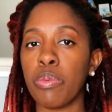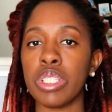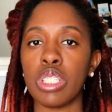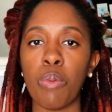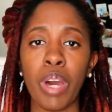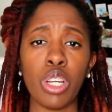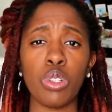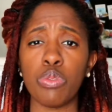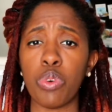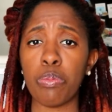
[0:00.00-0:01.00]
with somebody
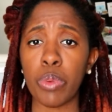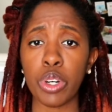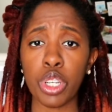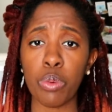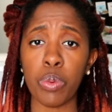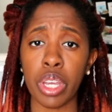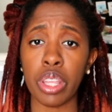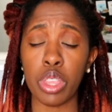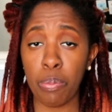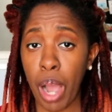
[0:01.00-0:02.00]
who's familiar
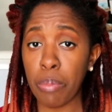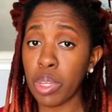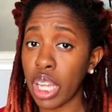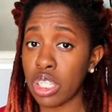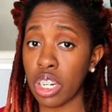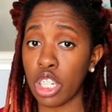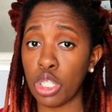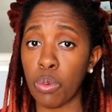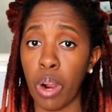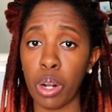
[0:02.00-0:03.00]
with the population that
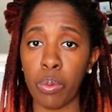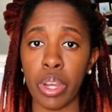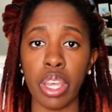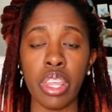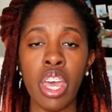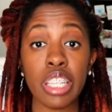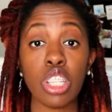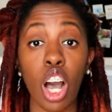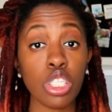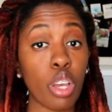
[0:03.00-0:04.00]
you work with is
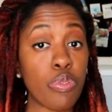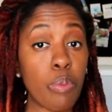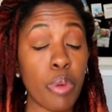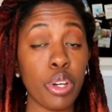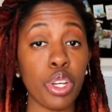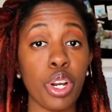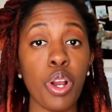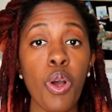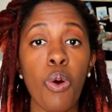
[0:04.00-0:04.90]
also familiar